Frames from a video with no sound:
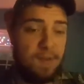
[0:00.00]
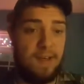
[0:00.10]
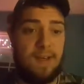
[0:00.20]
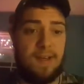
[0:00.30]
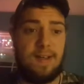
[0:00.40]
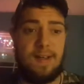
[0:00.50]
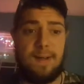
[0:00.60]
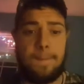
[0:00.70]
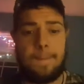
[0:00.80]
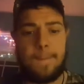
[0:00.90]
And
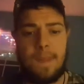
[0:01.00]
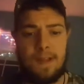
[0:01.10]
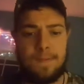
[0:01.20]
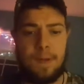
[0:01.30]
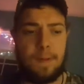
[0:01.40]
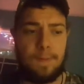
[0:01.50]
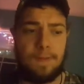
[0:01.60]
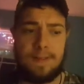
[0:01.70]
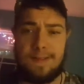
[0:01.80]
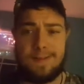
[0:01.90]
it's
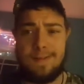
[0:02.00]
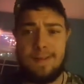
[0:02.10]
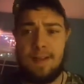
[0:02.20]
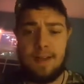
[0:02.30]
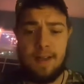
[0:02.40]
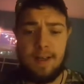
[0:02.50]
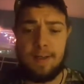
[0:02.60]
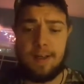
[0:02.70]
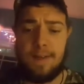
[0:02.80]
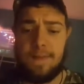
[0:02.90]
probably
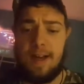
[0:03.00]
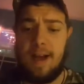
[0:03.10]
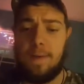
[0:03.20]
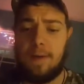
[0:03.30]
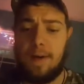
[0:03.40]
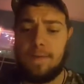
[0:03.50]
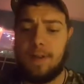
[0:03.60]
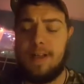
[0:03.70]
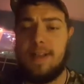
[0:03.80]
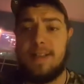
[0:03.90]
not even an hour after
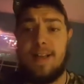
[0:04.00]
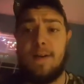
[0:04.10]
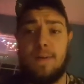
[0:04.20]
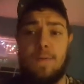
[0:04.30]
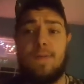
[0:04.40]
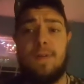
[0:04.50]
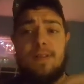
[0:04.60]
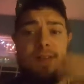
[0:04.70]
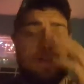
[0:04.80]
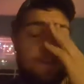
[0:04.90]
he gets out of the woods.
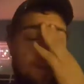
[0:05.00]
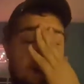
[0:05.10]
By